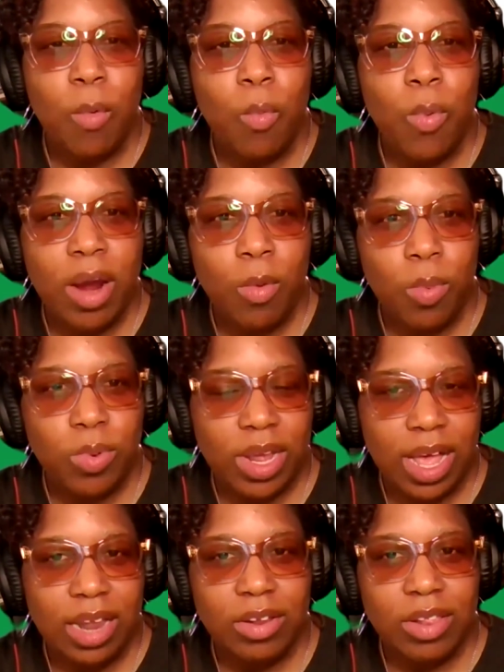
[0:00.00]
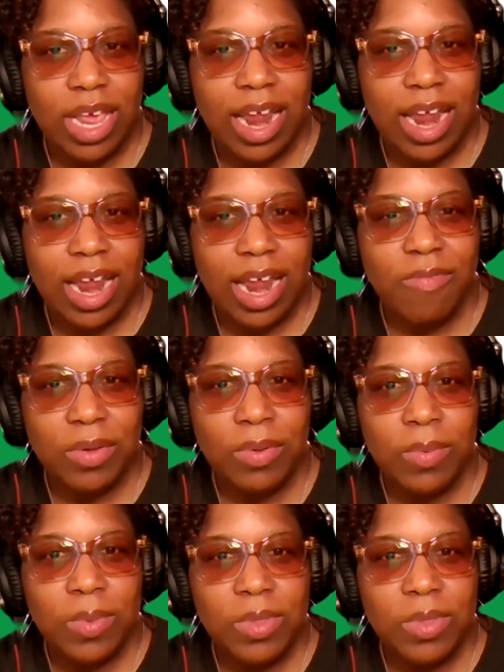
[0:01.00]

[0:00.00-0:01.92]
wear the colors that I feel.